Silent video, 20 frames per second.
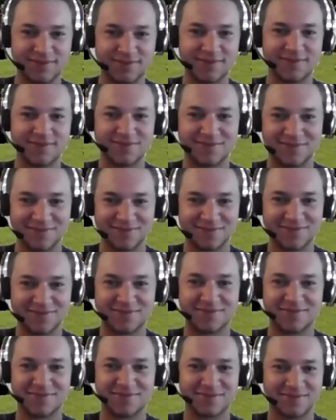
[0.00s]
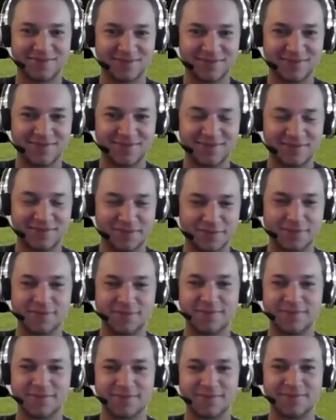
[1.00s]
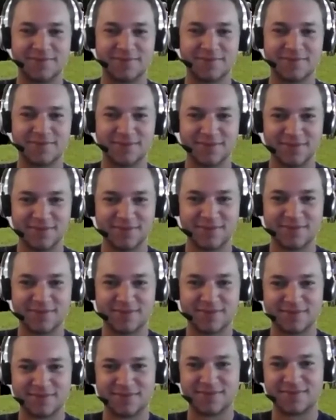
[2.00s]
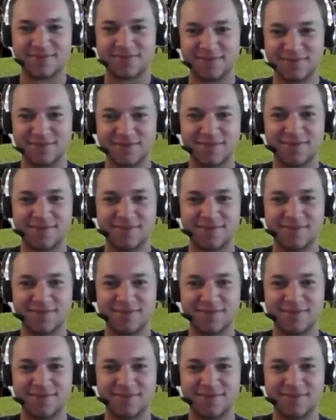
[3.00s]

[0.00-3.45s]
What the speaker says: (silent)